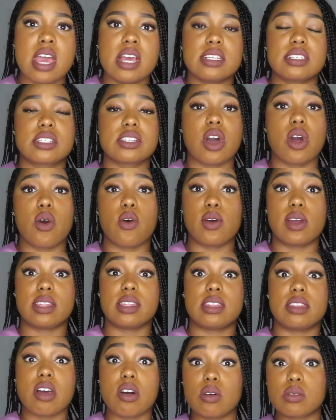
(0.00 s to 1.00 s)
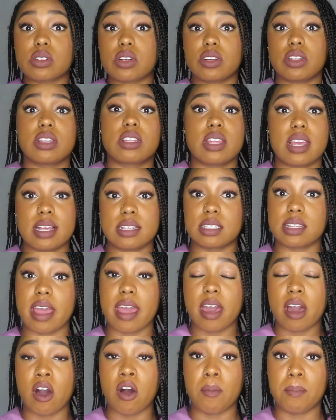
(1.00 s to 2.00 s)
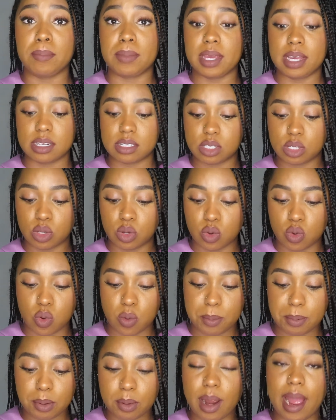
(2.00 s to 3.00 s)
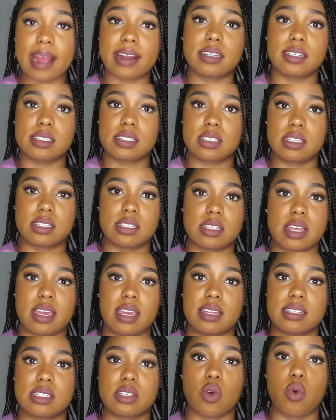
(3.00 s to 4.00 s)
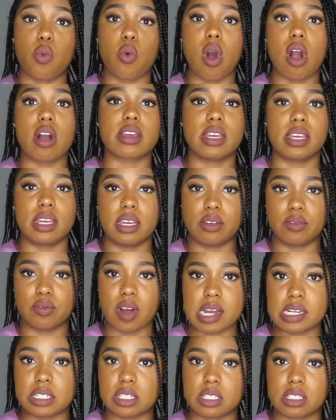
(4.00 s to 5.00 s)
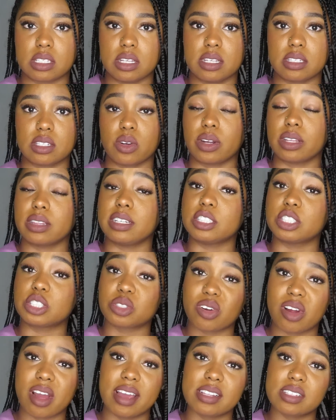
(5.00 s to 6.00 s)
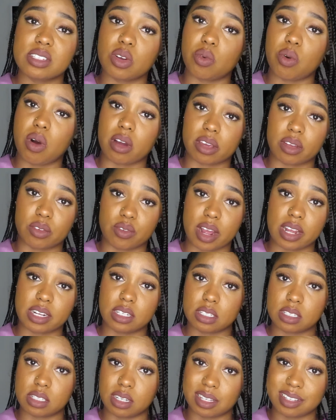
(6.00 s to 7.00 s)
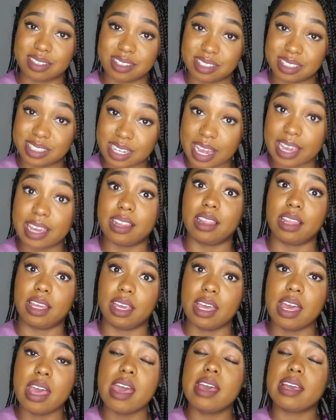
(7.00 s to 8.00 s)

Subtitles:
So those are the things that help me to practice this thing into walking in righteousness, or at least trying to walk in righteousness daily,